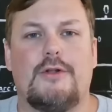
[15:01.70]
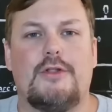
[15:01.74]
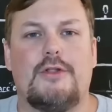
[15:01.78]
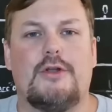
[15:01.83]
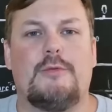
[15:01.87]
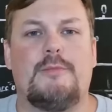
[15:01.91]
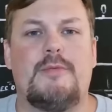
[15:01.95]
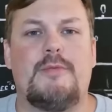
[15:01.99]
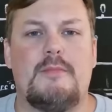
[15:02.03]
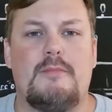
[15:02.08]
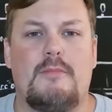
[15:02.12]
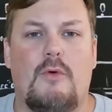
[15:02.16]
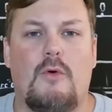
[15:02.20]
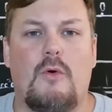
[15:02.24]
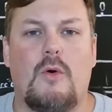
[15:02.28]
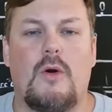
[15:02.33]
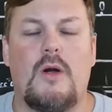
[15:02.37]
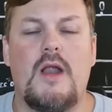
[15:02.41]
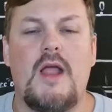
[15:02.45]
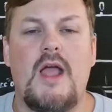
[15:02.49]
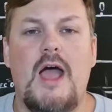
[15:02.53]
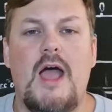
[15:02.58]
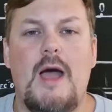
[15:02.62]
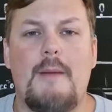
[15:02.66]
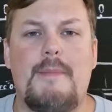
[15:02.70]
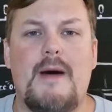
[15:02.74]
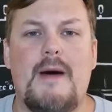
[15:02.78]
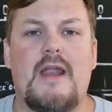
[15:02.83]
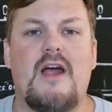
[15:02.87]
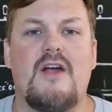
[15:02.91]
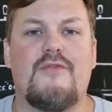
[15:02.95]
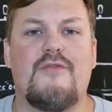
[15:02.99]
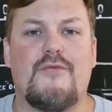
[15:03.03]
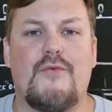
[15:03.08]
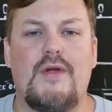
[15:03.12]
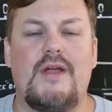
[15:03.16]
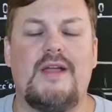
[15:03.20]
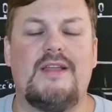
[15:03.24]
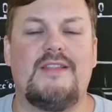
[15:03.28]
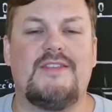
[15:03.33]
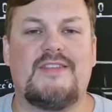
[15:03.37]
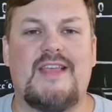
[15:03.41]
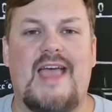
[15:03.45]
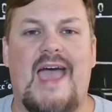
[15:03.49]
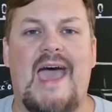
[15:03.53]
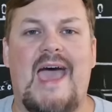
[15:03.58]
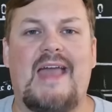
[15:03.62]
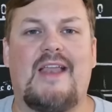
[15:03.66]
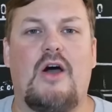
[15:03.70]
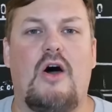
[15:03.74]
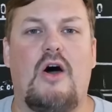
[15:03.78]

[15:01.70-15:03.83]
a little bit more about our friends at